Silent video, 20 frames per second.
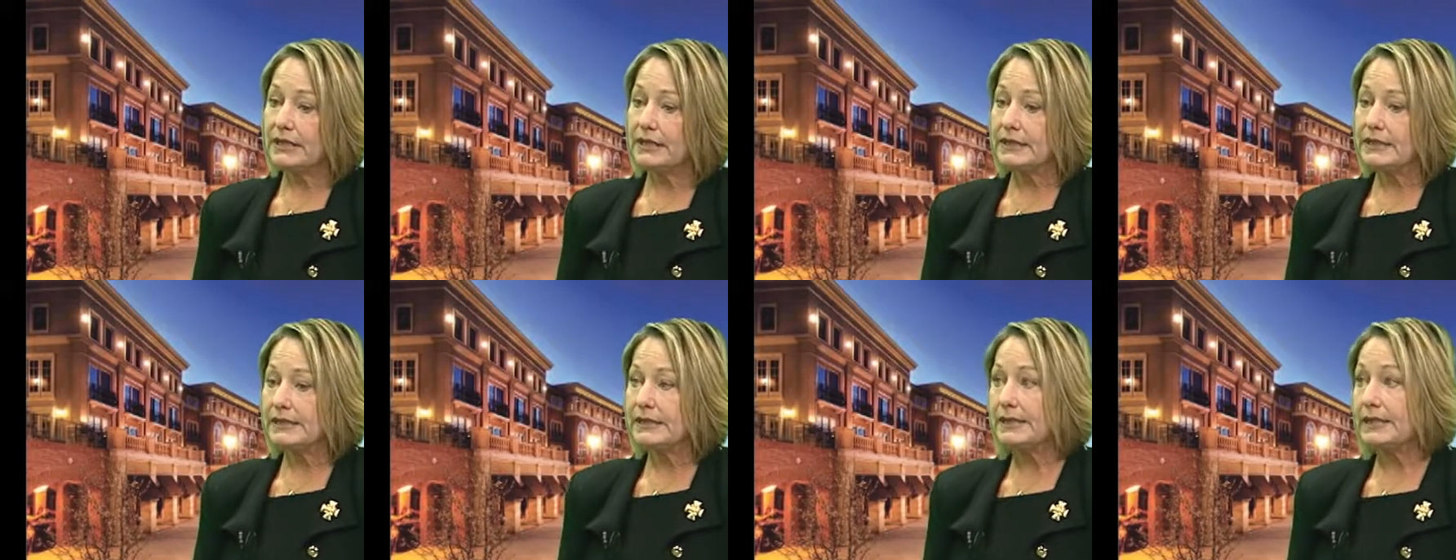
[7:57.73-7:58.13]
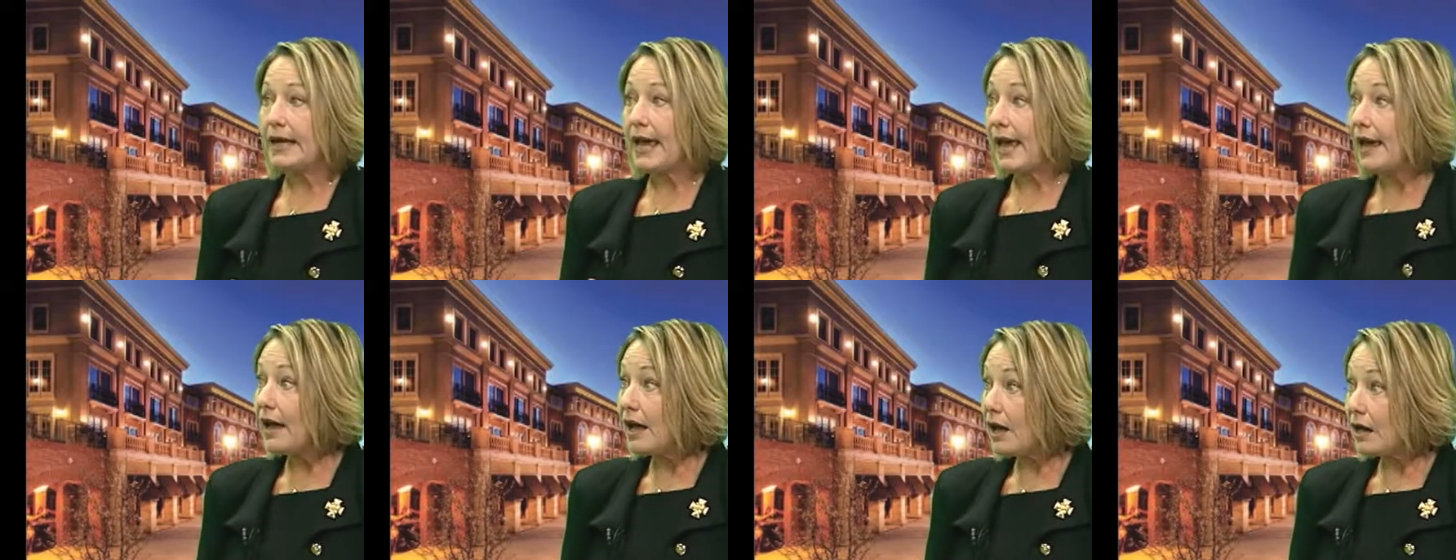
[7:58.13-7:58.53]
is that
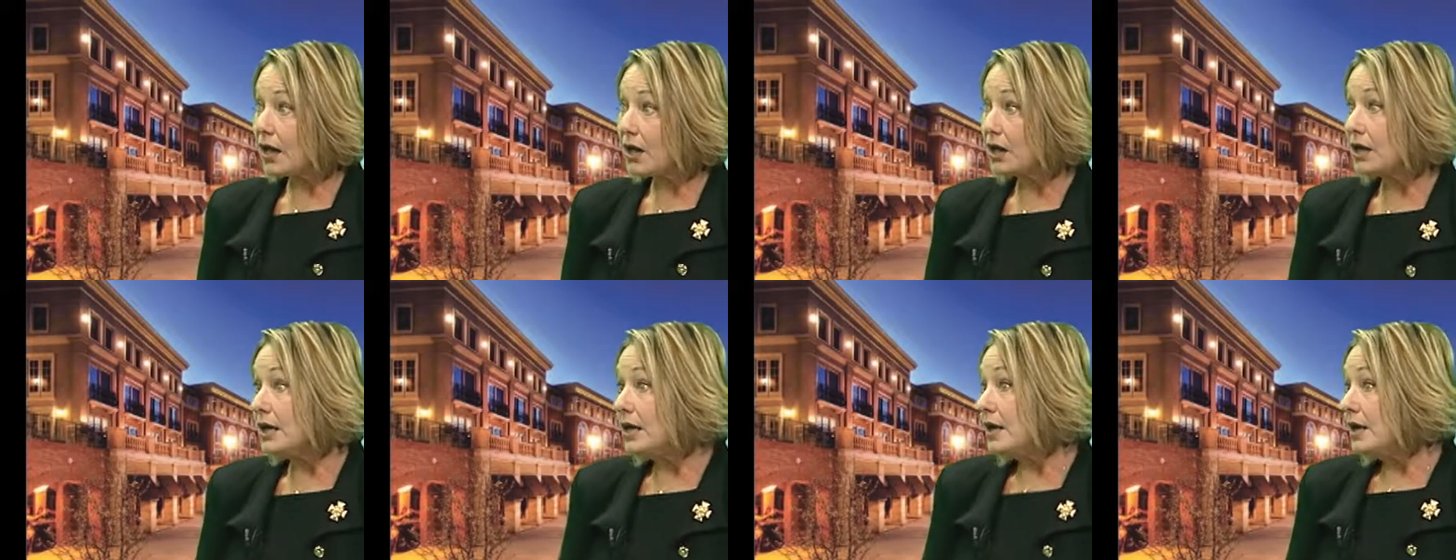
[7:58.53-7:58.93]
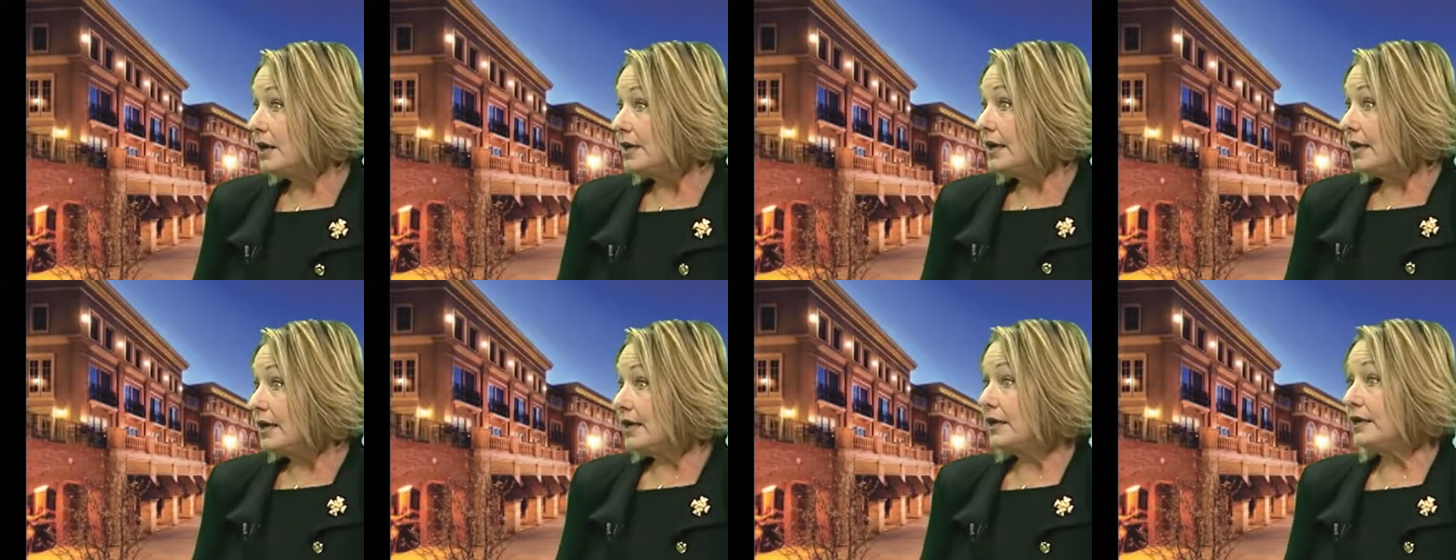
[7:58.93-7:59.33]
Al,
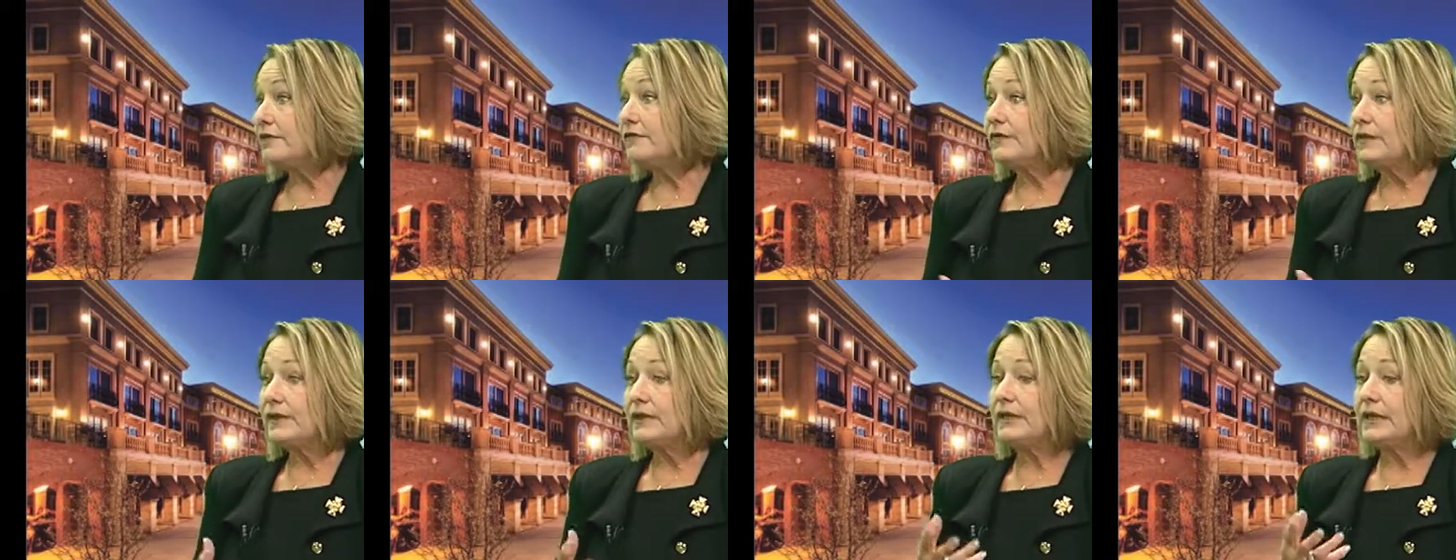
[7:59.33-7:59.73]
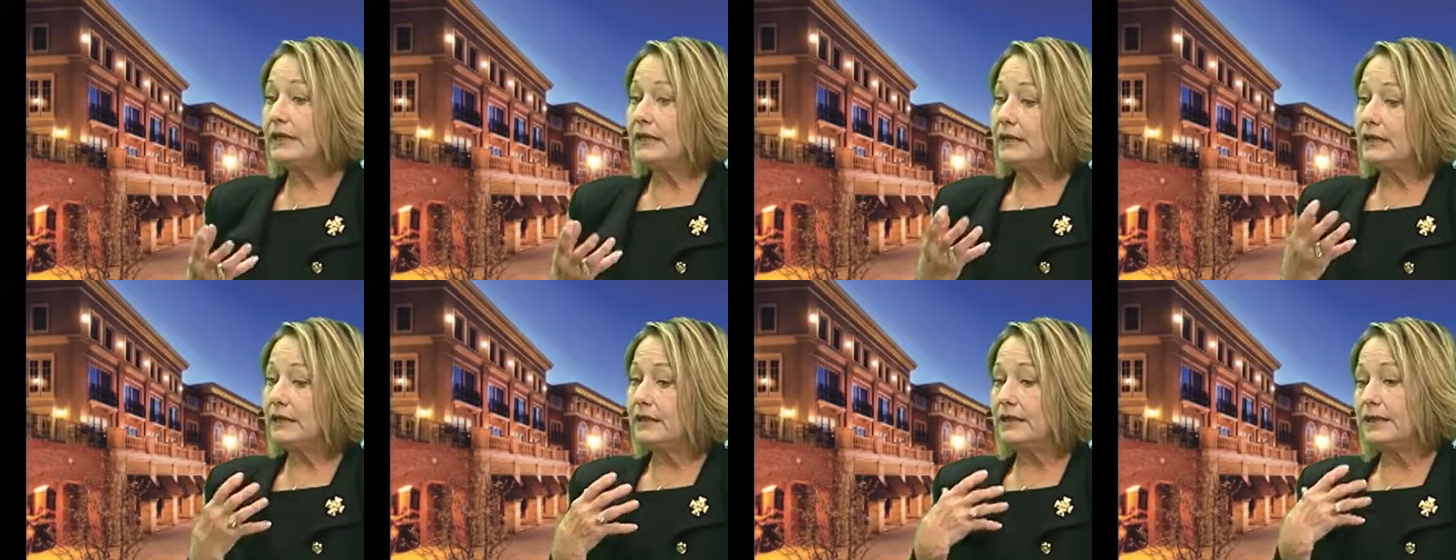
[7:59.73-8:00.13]

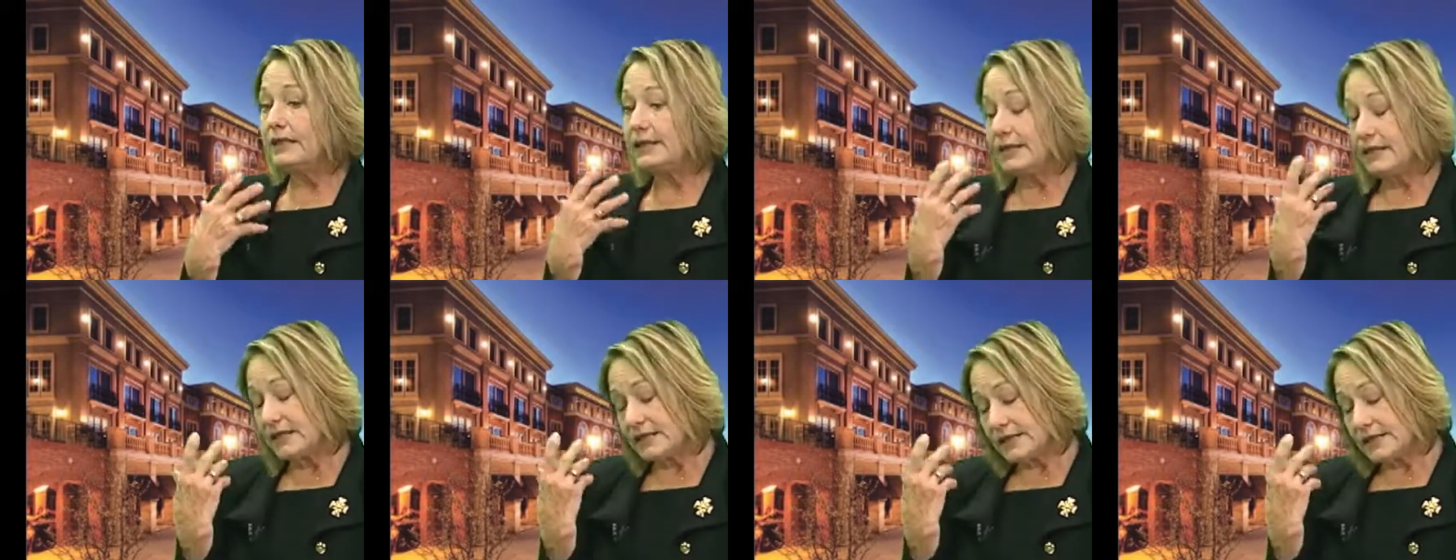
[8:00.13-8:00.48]
he